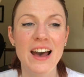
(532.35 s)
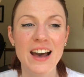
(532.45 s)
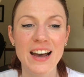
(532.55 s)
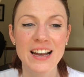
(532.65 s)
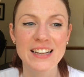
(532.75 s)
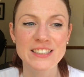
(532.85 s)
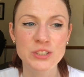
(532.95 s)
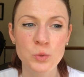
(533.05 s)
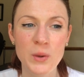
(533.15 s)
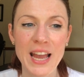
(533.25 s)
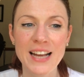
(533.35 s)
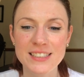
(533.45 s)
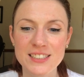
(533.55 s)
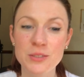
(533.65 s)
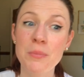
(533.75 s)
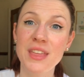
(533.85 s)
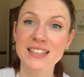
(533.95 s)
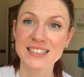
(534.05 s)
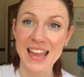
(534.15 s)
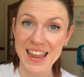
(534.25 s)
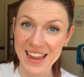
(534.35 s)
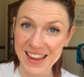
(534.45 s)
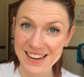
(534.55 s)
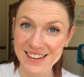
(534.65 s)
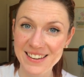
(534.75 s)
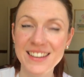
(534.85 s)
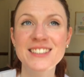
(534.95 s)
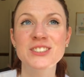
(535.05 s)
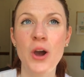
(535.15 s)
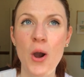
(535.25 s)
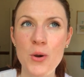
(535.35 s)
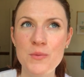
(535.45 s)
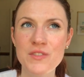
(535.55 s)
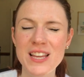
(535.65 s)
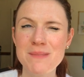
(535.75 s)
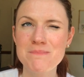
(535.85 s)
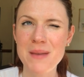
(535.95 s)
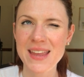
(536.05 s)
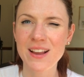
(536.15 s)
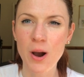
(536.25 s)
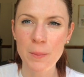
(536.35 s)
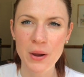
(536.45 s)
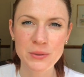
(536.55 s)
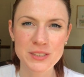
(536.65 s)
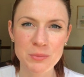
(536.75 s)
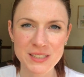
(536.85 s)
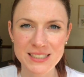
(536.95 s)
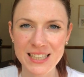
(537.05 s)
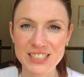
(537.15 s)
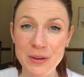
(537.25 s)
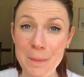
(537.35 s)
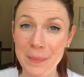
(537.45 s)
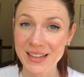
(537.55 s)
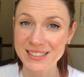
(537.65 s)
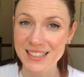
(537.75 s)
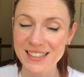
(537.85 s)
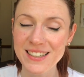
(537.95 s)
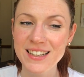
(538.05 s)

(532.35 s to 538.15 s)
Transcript: and we added some things in to hopefully make our poster presentation better.